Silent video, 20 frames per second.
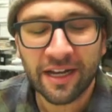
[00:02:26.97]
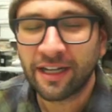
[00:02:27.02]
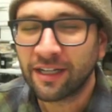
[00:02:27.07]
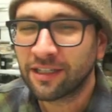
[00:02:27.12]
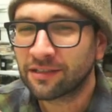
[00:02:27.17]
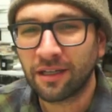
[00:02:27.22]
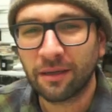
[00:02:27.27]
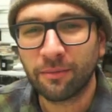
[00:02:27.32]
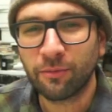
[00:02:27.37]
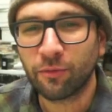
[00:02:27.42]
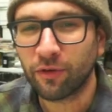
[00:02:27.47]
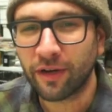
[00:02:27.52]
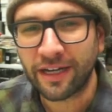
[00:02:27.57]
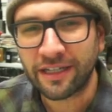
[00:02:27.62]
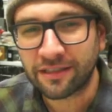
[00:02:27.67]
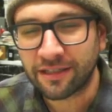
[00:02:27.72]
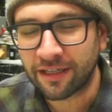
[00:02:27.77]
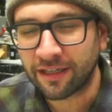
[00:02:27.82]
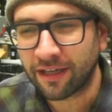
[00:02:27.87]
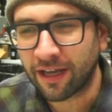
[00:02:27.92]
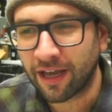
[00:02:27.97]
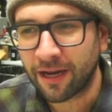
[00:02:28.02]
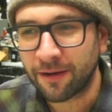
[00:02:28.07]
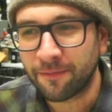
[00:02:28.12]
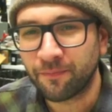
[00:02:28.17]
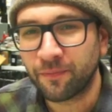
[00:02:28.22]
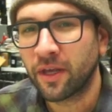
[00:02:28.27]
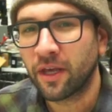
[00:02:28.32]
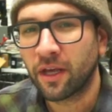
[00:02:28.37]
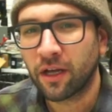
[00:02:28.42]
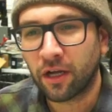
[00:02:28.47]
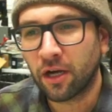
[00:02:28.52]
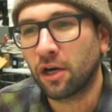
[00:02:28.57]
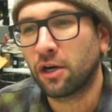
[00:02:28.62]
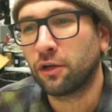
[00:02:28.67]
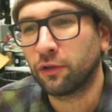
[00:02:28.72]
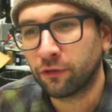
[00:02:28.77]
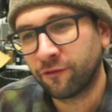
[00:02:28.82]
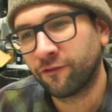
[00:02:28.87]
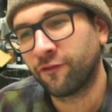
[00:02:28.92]
some racing game
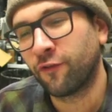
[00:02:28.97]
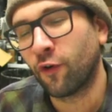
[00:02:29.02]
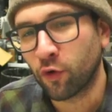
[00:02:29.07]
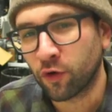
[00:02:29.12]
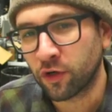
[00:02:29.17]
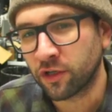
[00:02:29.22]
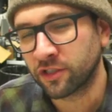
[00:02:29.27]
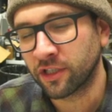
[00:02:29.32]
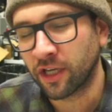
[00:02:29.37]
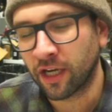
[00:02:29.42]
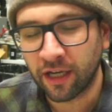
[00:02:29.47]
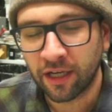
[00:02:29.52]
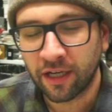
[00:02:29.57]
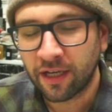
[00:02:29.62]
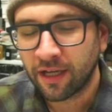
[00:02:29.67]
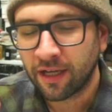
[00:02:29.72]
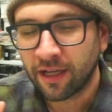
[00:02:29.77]
called Forza,